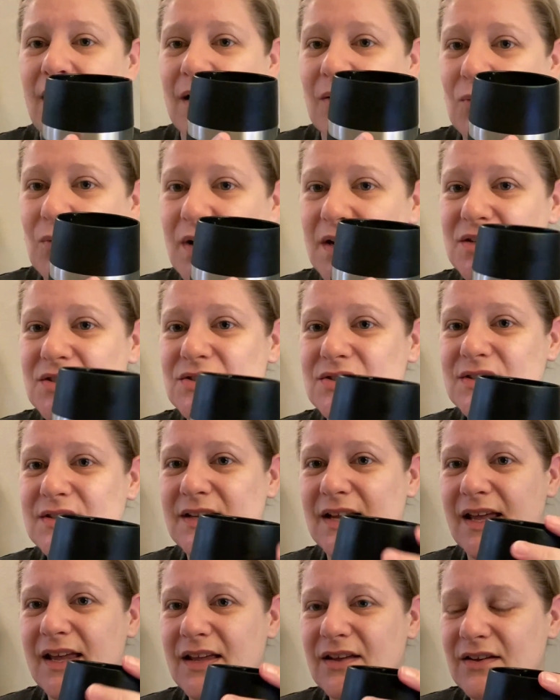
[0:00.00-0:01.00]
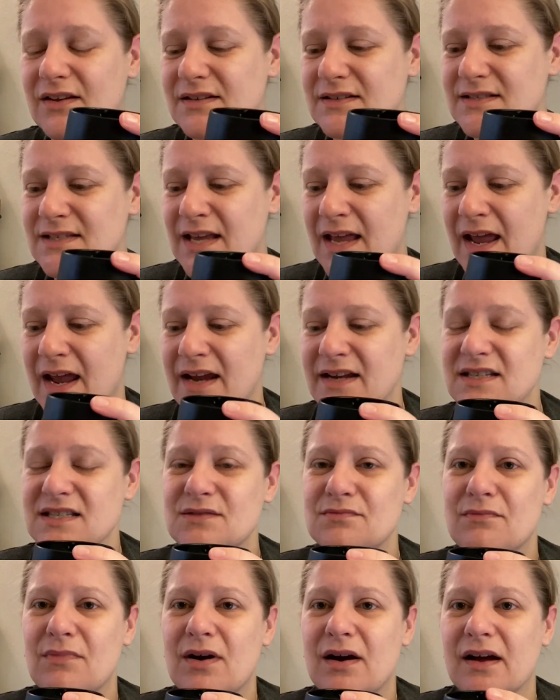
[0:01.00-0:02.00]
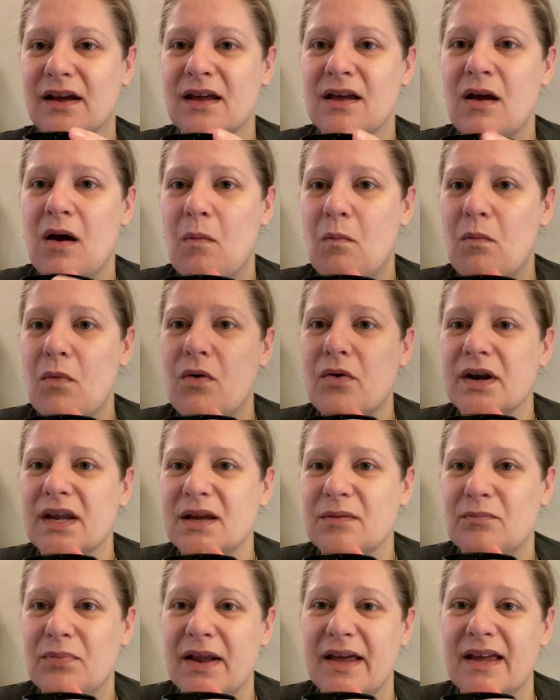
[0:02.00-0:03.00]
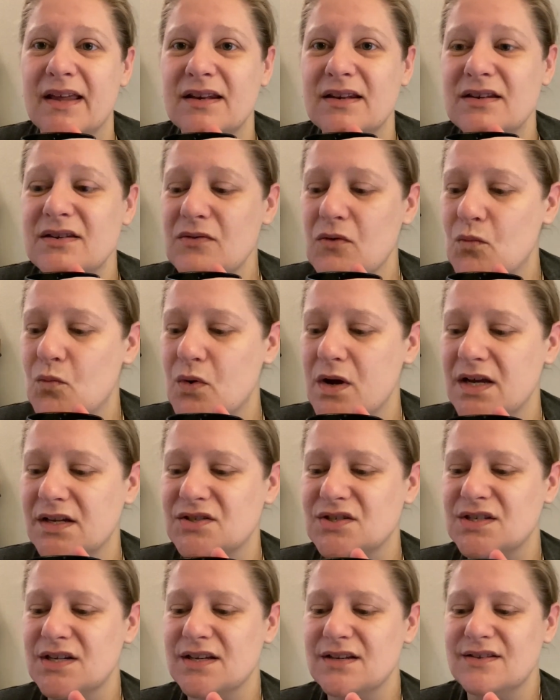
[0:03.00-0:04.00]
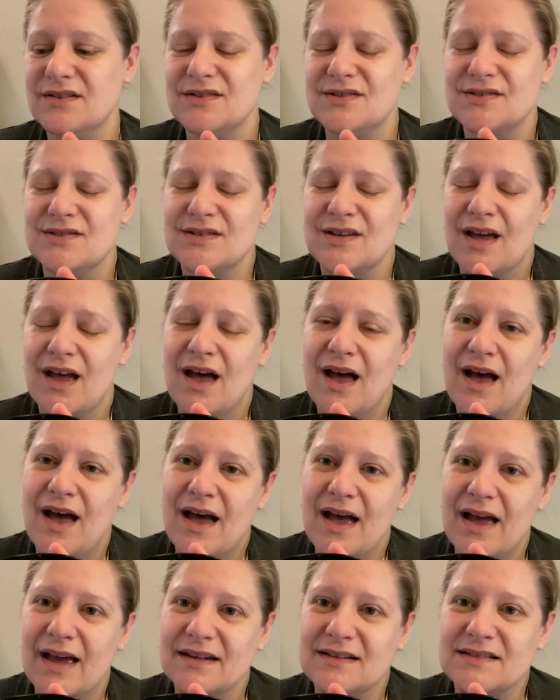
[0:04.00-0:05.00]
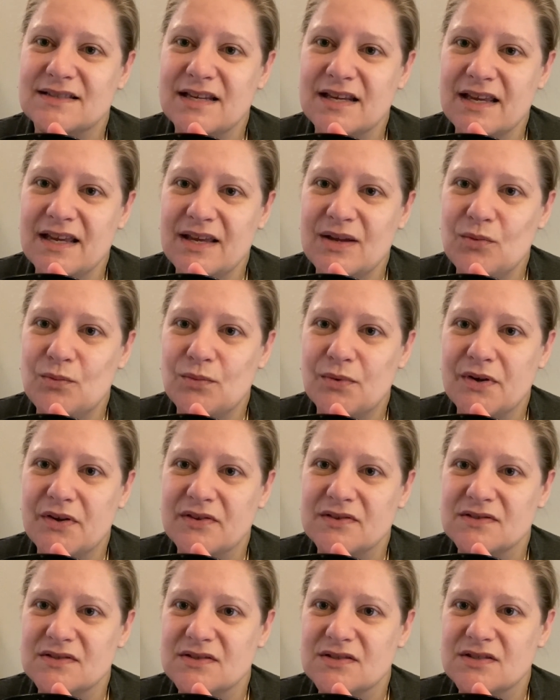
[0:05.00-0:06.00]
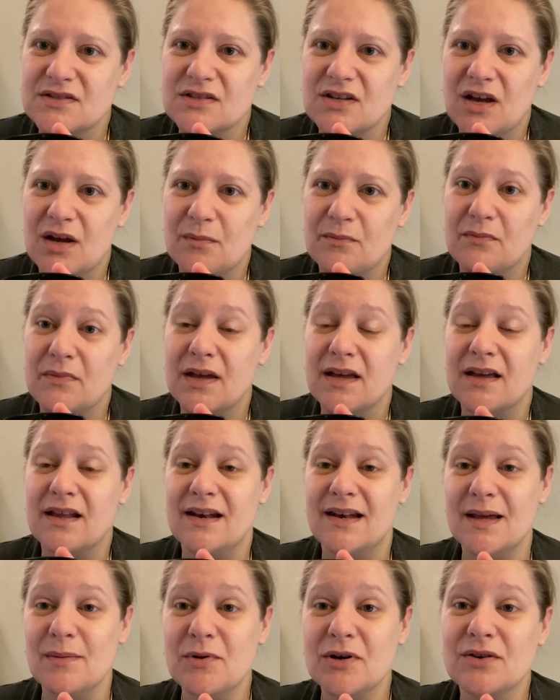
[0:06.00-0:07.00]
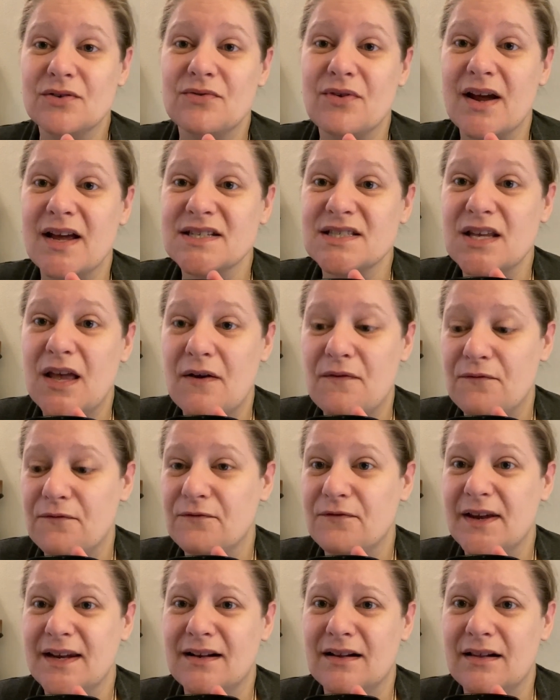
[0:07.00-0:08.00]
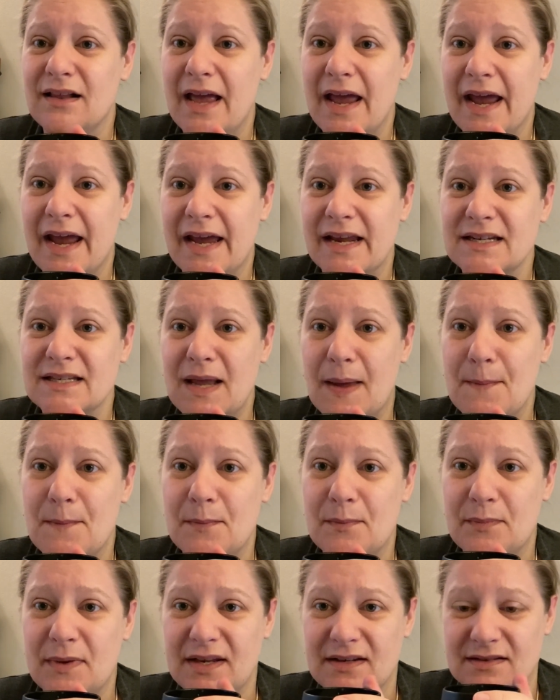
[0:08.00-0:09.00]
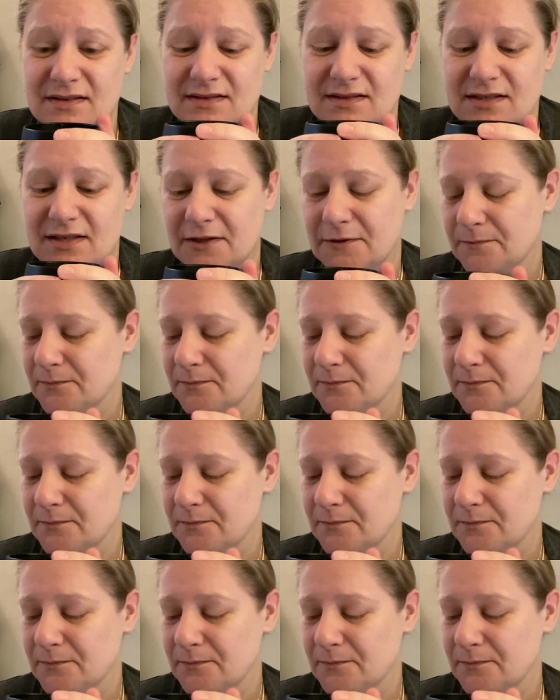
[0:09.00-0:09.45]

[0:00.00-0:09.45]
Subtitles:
which today contains my morning blend, which is a tea with some lemongrass, a fennel and a mint.